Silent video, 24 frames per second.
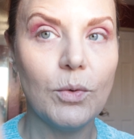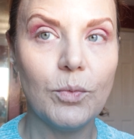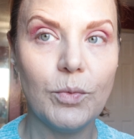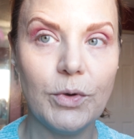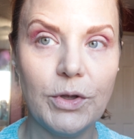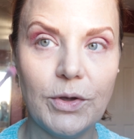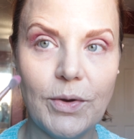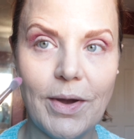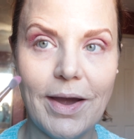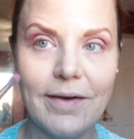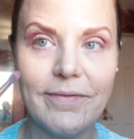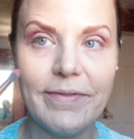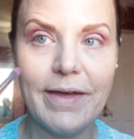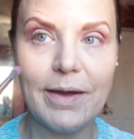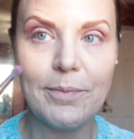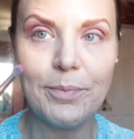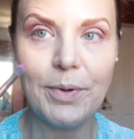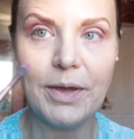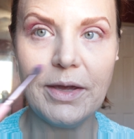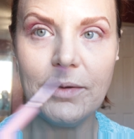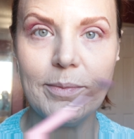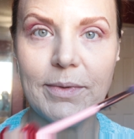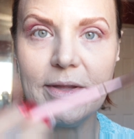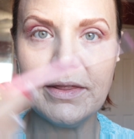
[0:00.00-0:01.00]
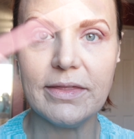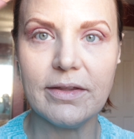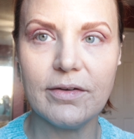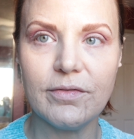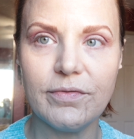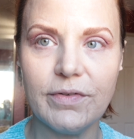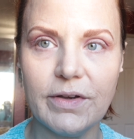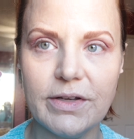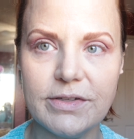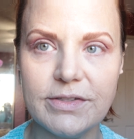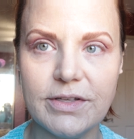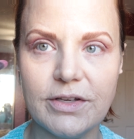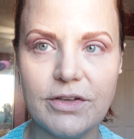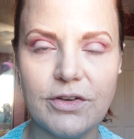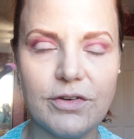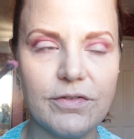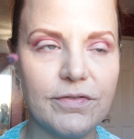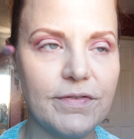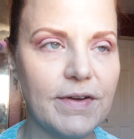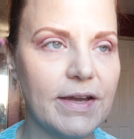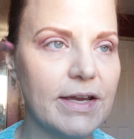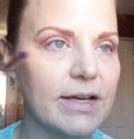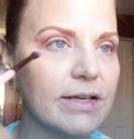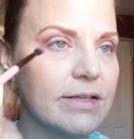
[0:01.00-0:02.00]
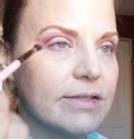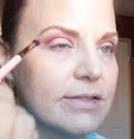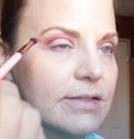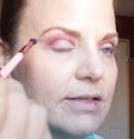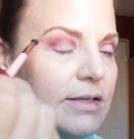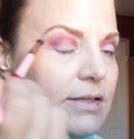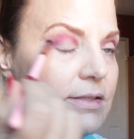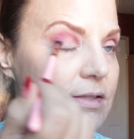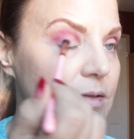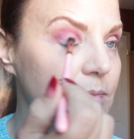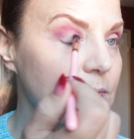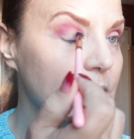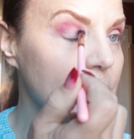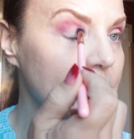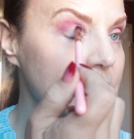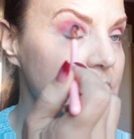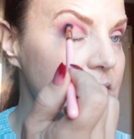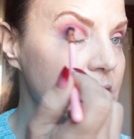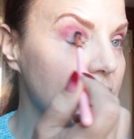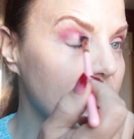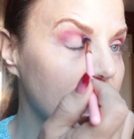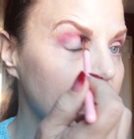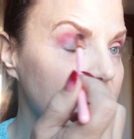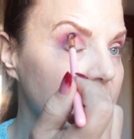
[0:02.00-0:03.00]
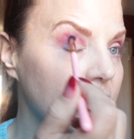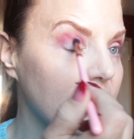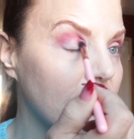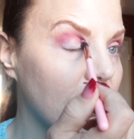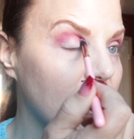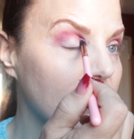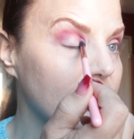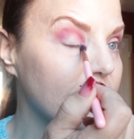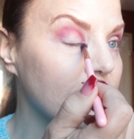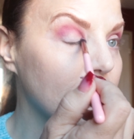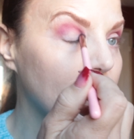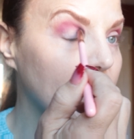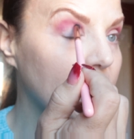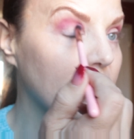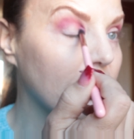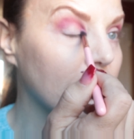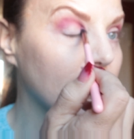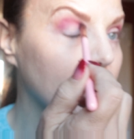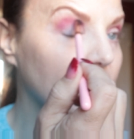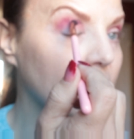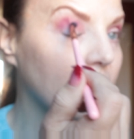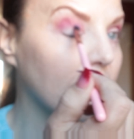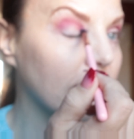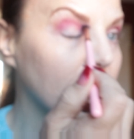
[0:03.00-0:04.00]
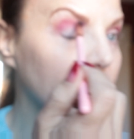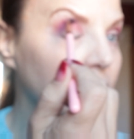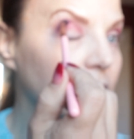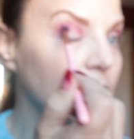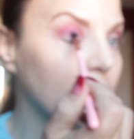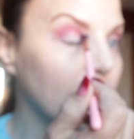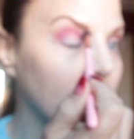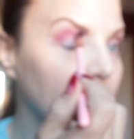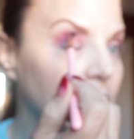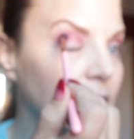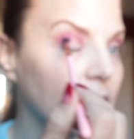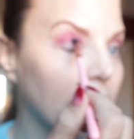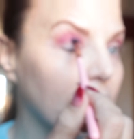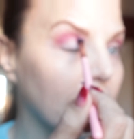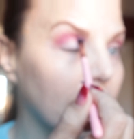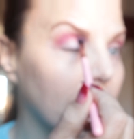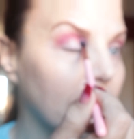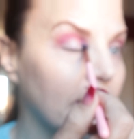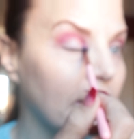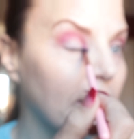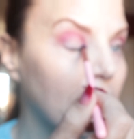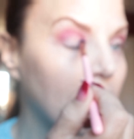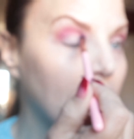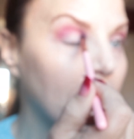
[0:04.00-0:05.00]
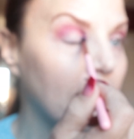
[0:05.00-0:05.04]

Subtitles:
when you have that pigment that falls on your face, sometimes it's hard to get off depending on what color you're working on.